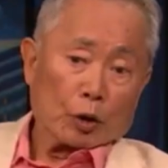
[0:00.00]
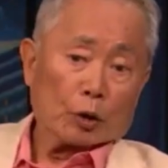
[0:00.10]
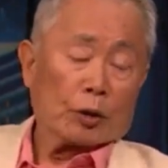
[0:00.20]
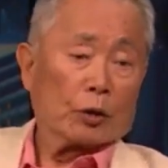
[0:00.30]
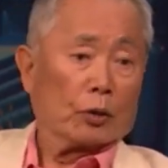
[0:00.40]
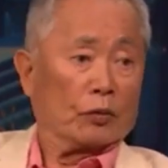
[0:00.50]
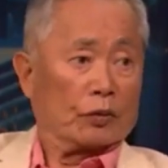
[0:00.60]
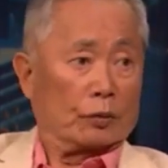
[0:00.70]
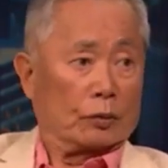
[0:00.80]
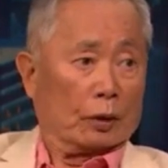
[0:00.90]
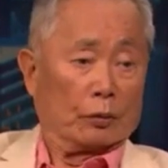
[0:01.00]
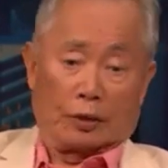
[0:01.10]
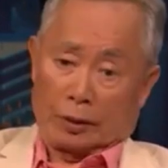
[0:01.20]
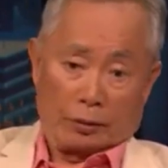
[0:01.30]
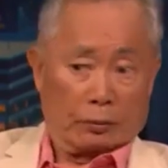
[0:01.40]
Herded over
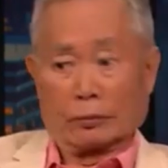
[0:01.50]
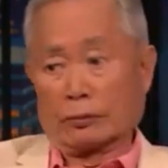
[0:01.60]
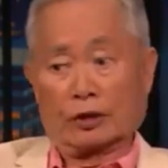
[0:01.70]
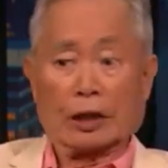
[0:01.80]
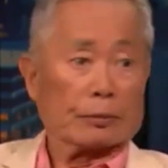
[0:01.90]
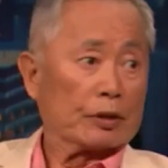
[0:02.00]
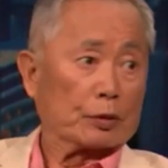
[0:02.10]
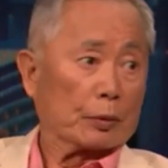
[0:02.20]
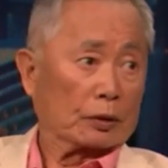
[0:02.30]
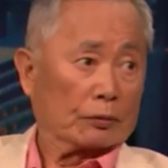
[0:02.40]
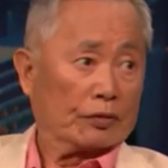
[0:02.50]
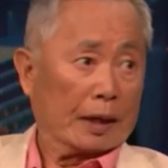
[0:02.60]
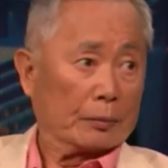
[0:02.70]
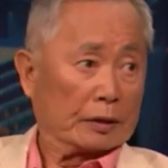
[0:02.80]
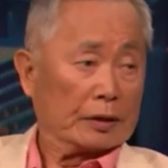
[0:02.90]
with other Japanese American
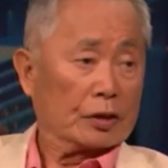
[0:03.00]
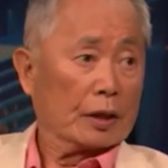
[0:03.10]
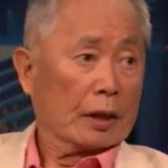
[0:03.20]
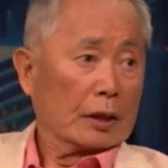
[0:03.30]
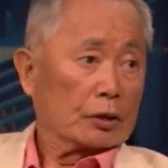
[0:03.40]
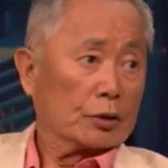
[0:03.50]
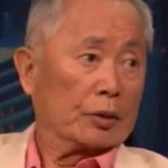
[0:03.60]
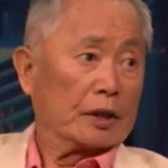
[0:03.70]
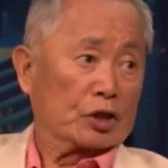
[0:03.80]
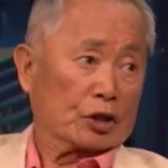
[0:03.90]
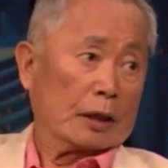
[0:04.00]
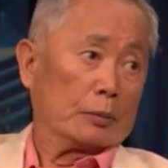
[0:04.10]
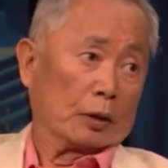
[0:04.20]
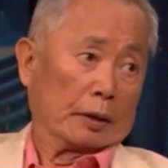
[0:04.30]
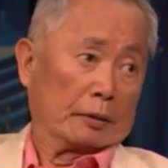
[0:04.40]
families to the
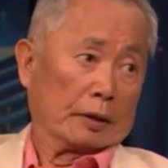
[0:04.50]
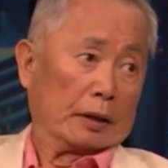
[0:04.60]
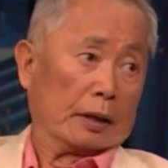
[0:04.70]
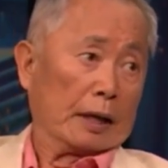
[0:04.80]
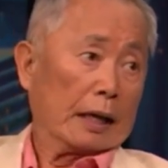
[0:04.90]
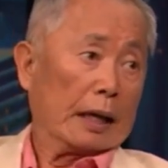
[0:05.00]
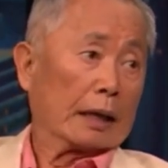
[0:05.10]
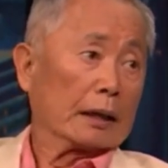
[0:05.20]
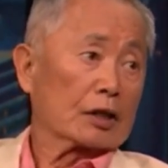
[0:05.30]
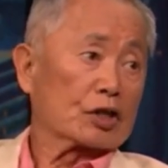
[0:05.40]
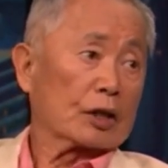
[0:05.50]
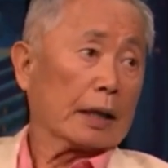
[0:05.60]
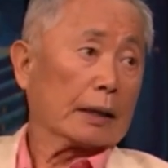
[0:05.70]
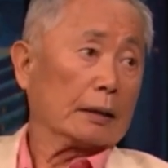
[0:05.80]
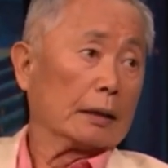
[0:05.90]
stable area and
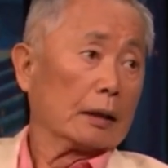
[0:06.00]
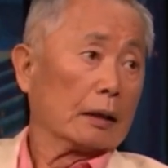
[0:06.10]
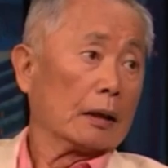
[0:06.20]
assigned